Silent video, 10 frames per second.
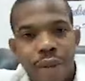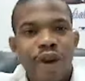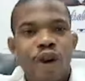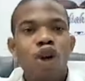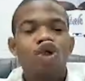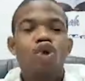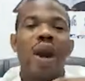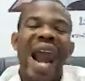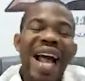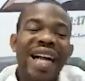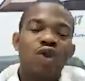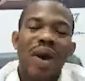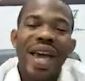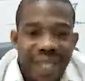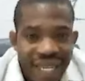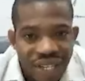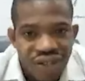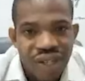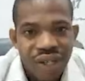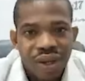because you like the way it is.